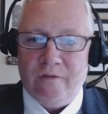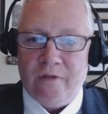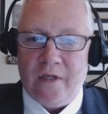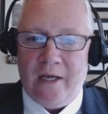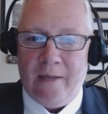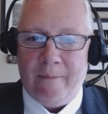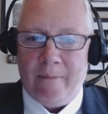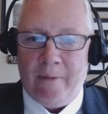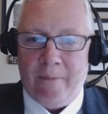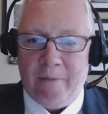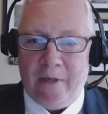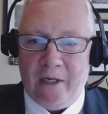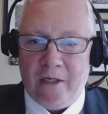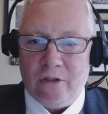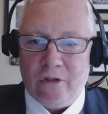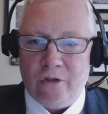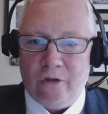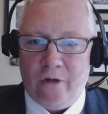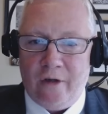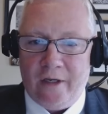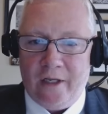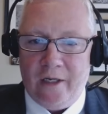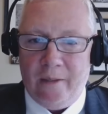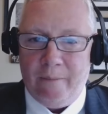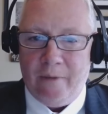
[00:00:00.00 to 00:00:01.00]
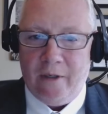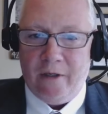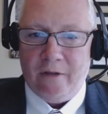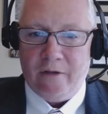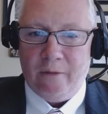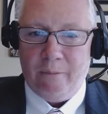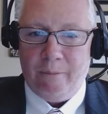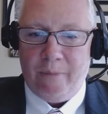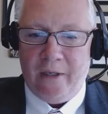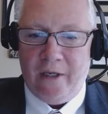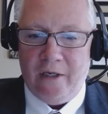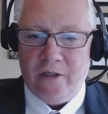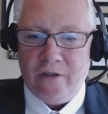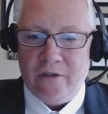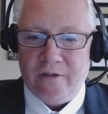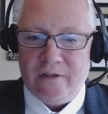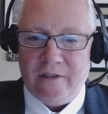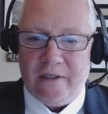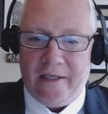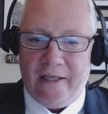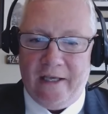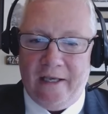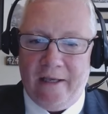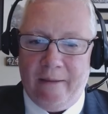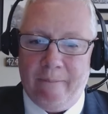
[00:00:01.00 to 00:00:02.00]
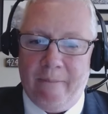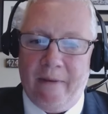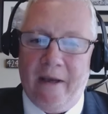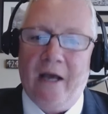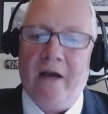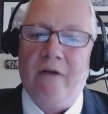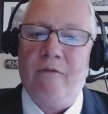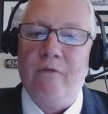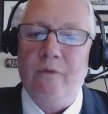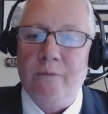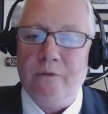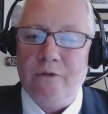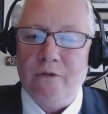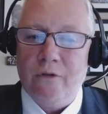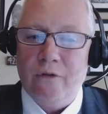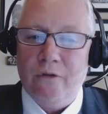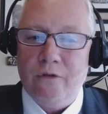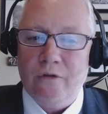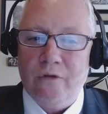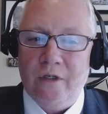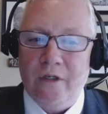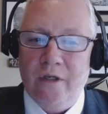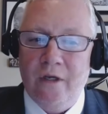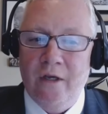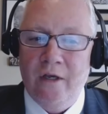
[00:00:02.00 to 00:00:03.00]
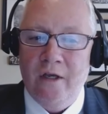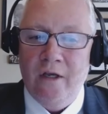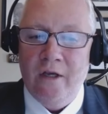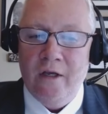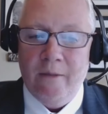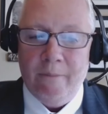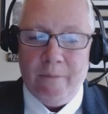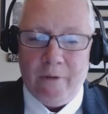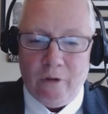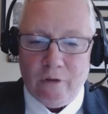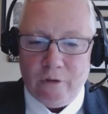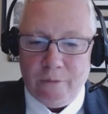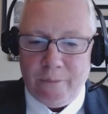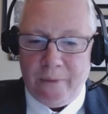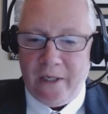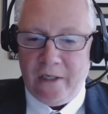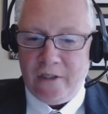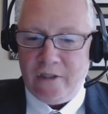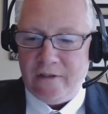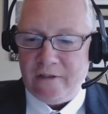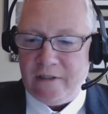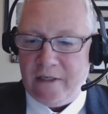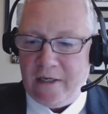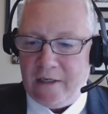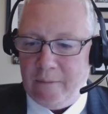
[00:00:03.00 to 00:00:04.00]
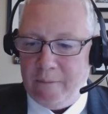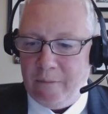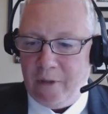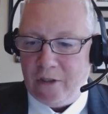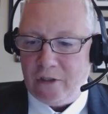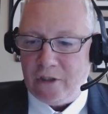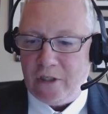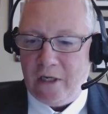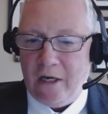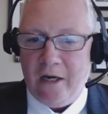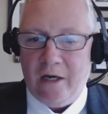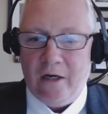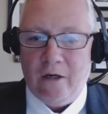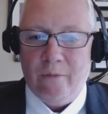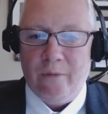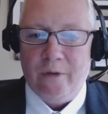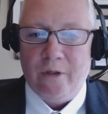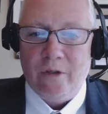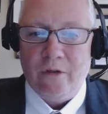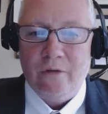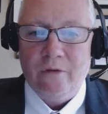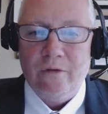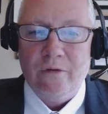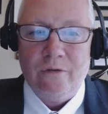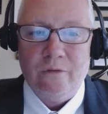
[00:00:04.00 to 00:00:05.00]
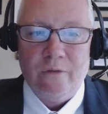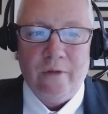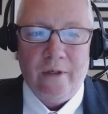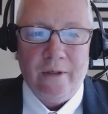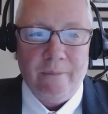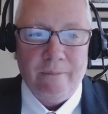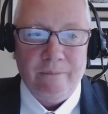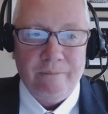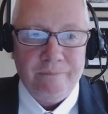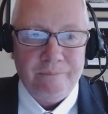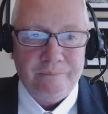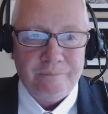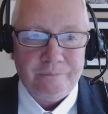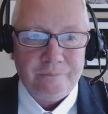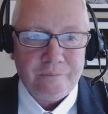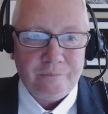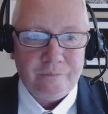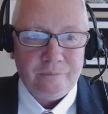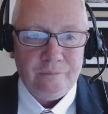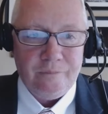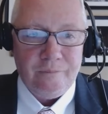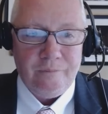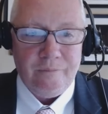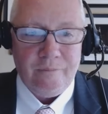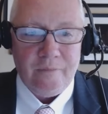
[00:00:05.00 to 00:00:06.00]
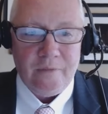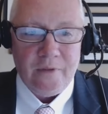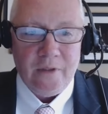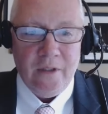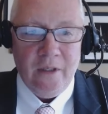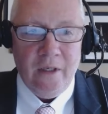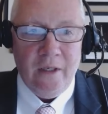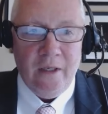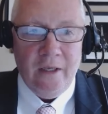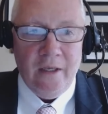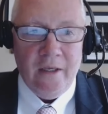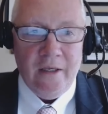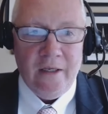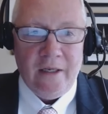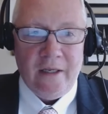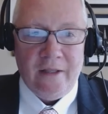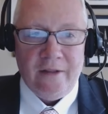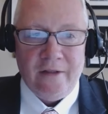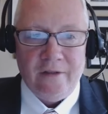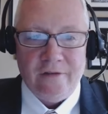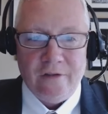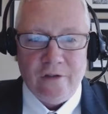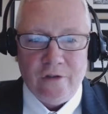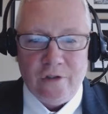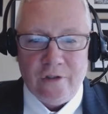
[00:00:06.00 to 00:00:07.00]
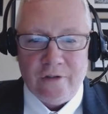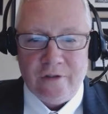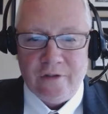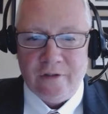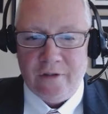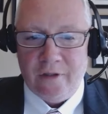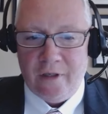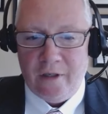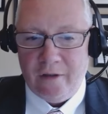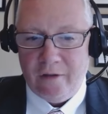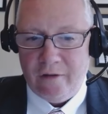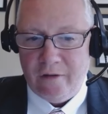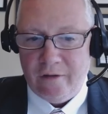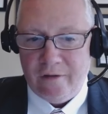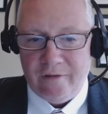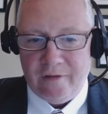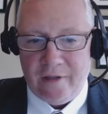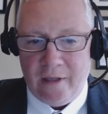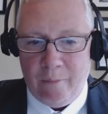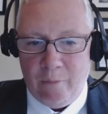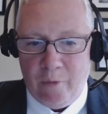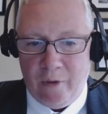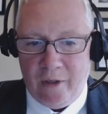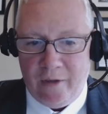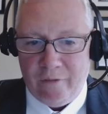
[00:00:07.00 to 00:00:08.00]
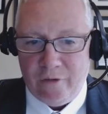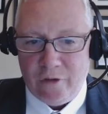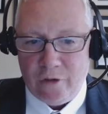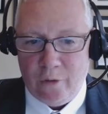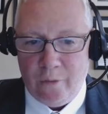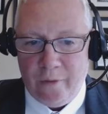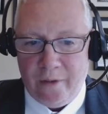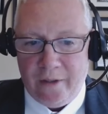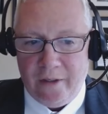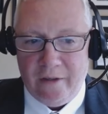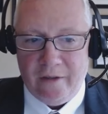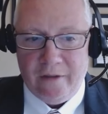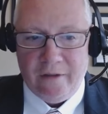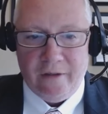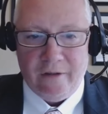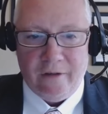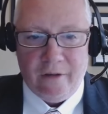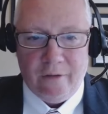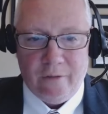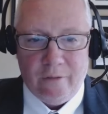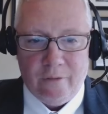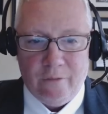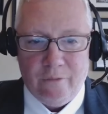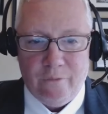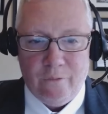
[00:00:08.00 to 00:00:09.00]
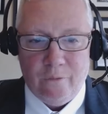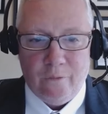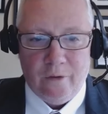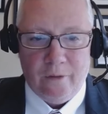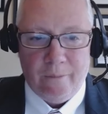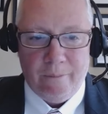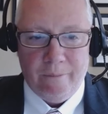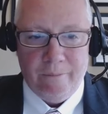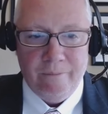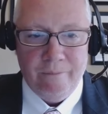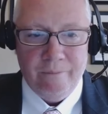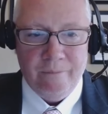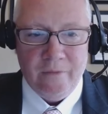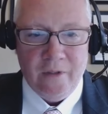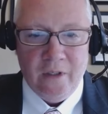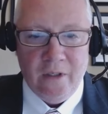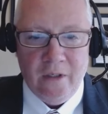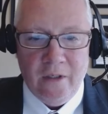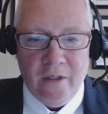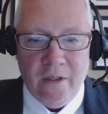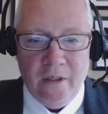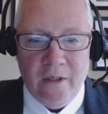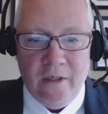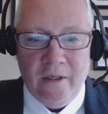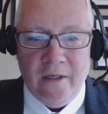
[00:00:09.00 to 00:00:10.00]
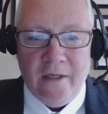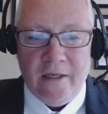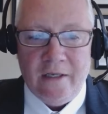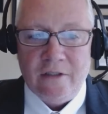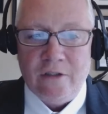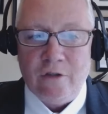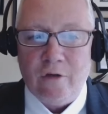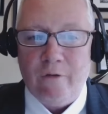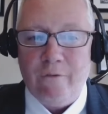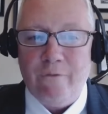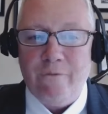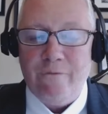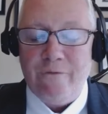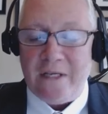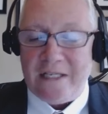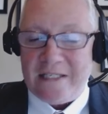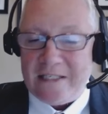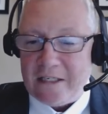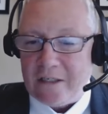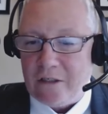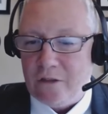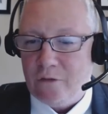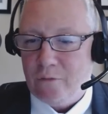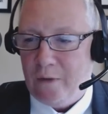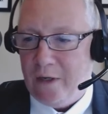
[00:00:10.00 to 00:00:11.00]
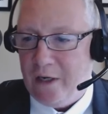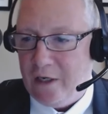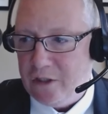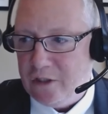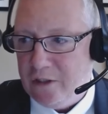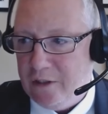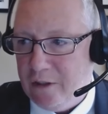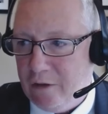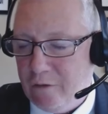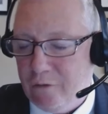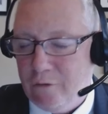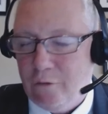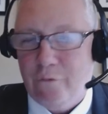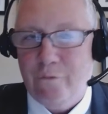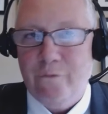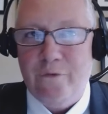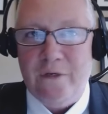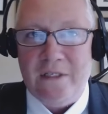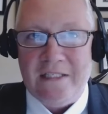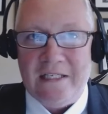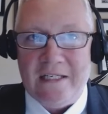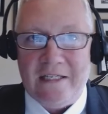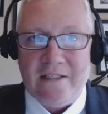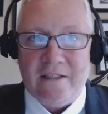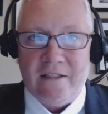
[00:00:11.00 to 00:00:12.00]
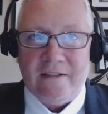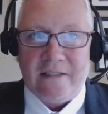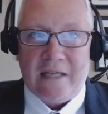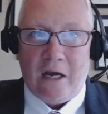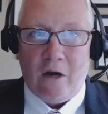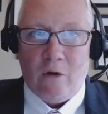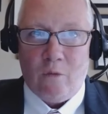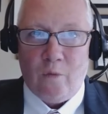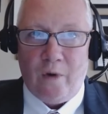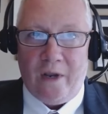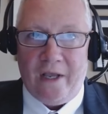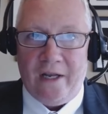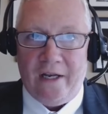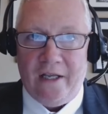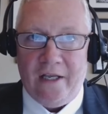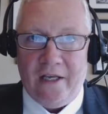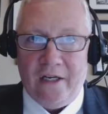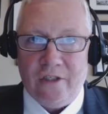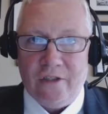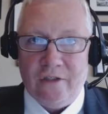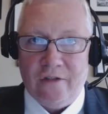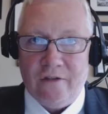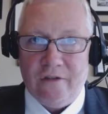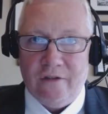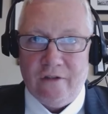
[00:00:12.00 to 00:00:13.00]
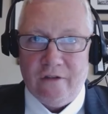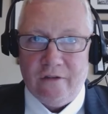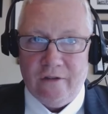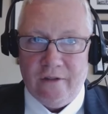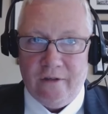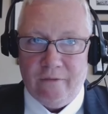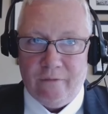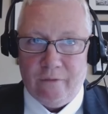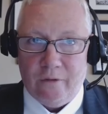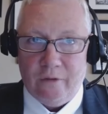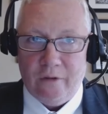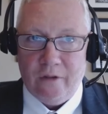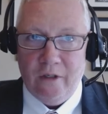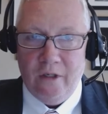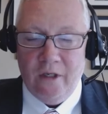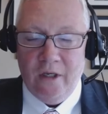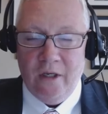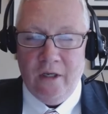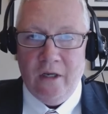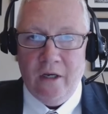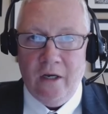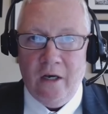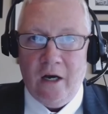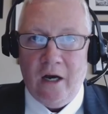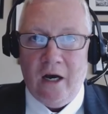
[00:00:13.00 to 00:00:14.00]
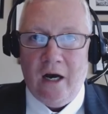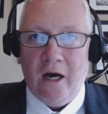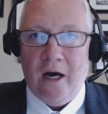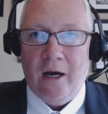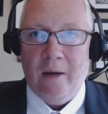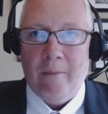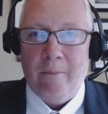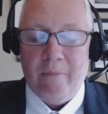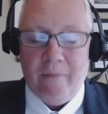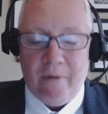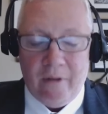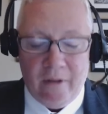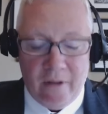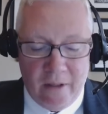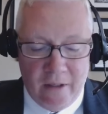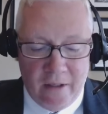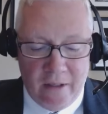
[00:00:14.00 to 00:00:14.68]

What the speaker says: of time, I'm not talking about the patients that came back from surgery, but those patients had a much higher recurrence rate. And this is just the same way of showing it in another form. Is there a physics rationale? So physics is how radiation is delivered. And